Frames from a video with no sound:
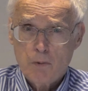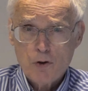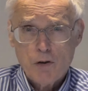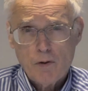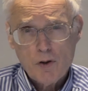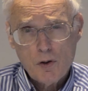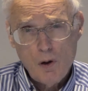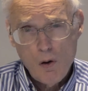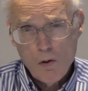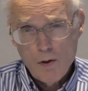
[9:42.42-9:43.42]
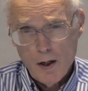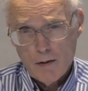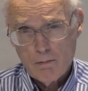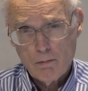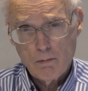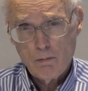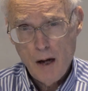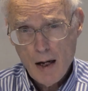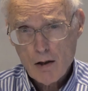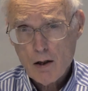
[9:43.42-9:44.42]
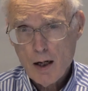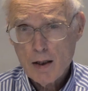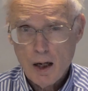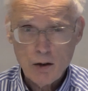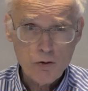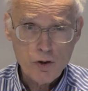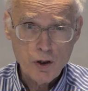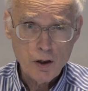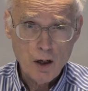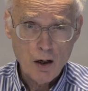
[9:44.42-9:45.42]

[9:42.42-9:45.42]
Most of us know that matter and energy